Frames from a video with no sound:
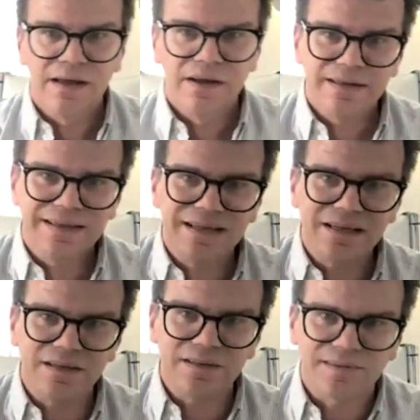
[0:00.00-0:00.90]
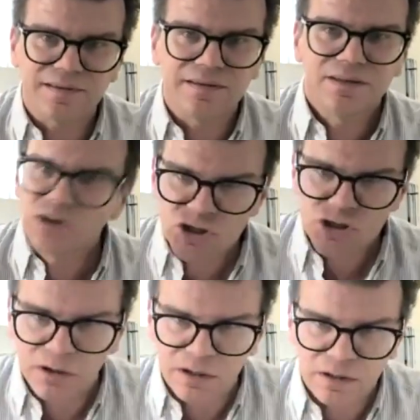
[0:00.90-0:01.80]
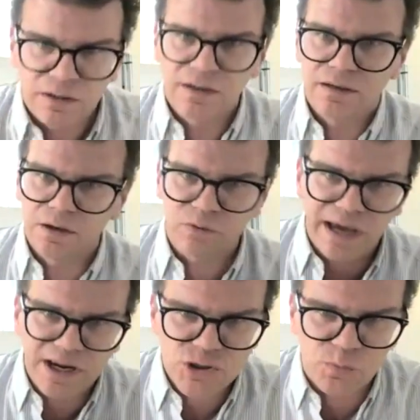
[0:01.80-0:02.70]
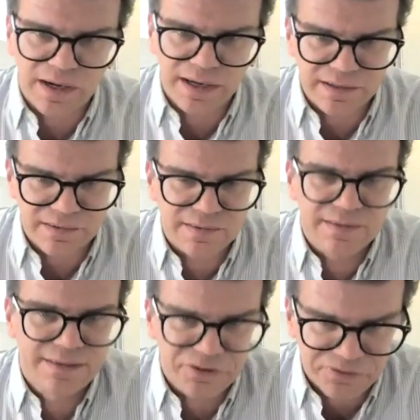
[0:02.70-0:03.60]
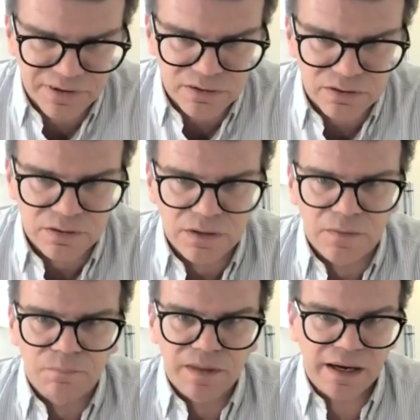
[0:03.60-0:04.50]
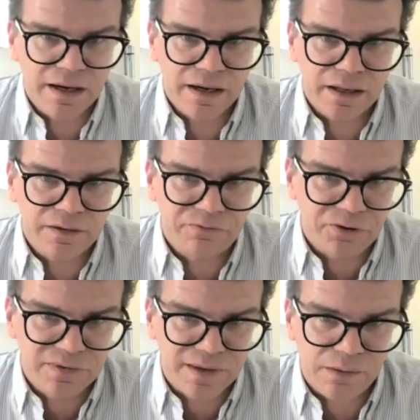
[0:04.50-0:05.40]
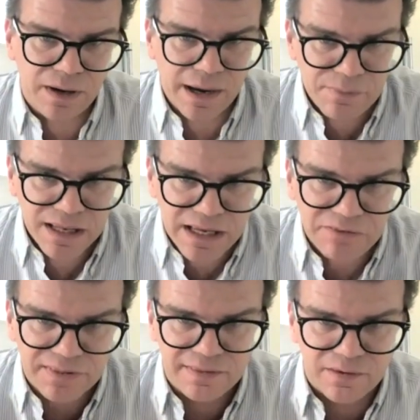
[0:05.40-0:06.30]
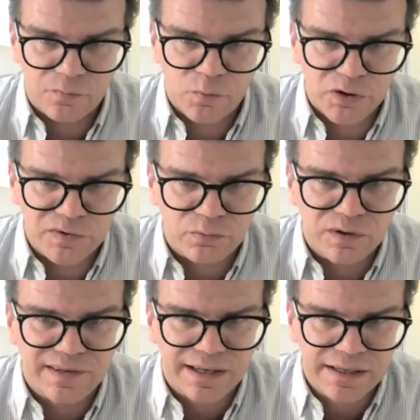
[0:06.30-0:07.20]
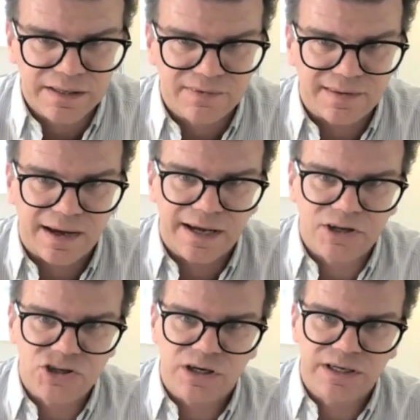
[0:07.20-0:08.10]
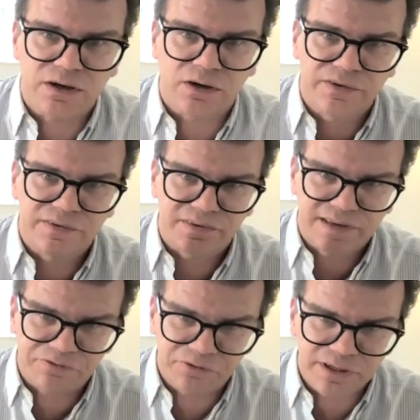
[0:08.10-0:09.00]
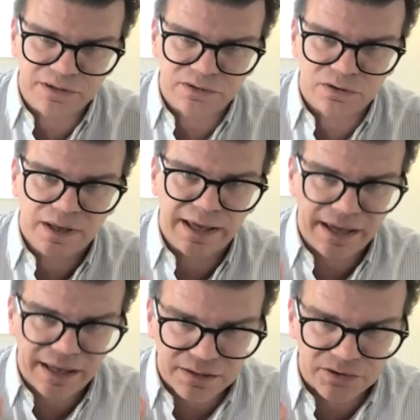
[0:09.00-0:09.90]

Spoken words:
it is, sure, location-wise different. And for example, I believe that the worst results are actually on the scaphoid, and